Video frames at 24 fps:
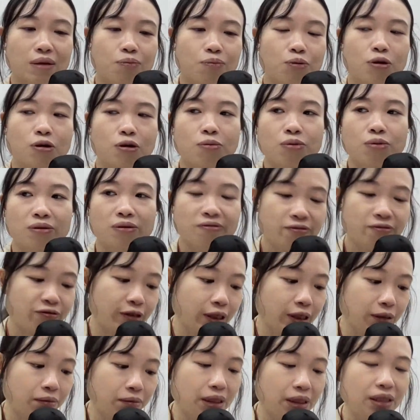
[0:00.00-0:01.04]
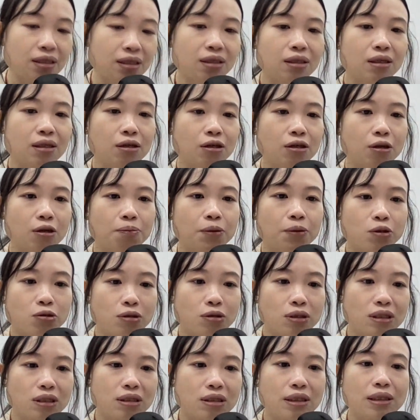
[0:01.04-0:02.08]
problem framing,
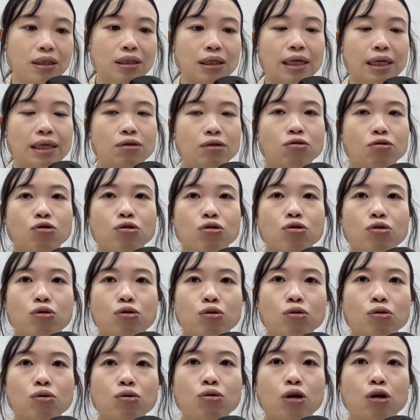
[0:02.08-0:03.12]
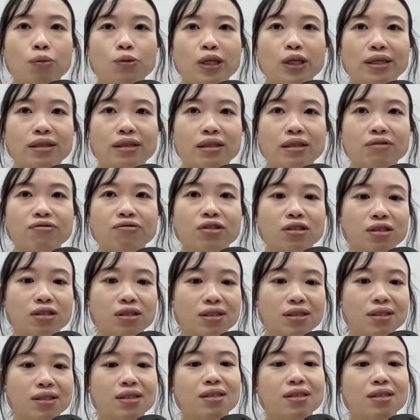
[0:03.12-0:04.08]
opportunity, and also goal objectives.